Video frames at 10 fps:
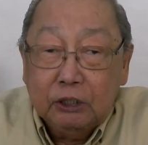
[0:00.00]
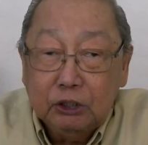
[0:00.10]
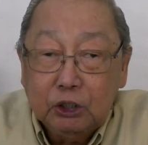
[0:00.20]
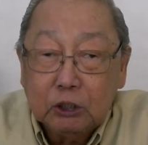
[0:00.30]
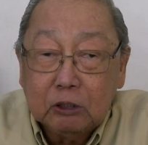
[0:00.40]

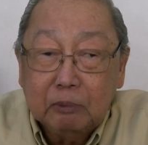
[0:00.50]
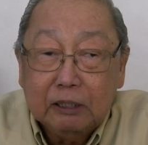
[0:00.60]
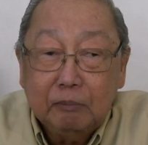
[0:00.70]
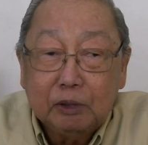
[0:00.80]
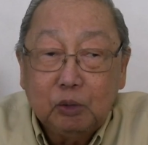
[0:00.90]
in
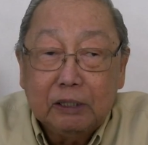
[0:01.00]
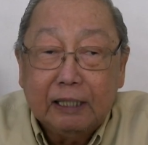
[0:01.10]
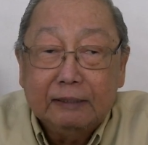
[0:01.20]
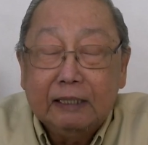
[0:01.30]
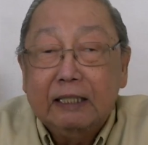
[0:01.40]
Germany between
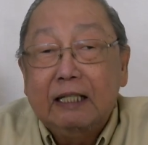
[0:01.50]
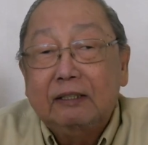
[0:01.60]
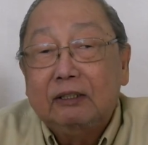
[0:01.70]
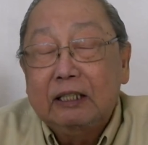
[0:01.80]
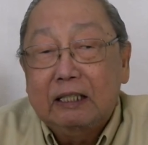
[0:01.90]

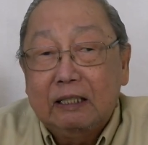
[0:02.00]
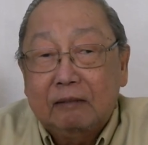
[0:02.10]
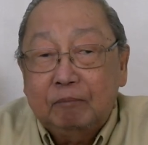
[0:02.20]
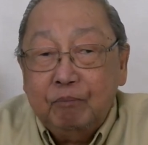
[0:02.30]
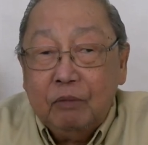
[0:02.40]

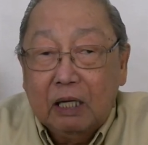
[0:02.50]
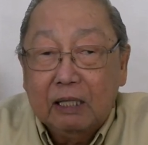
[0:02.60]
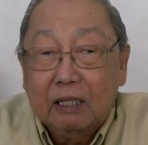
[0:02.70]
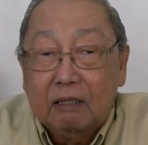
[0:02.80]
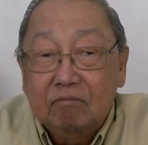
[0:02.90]
1918
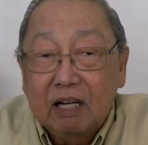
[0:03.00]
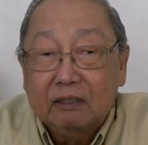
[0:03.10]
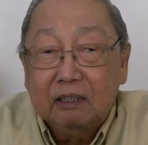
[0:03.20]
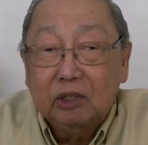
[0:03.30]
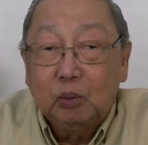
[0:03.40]
and
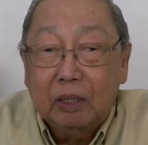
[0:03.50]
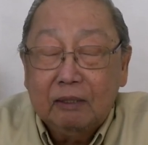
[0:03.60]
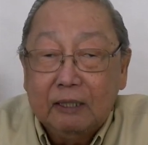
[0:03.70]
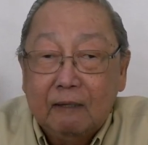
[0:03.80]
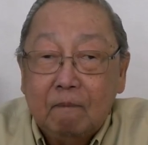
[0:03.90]

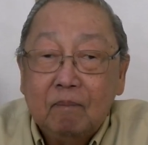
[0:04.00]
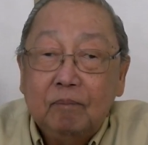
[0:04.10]
1920.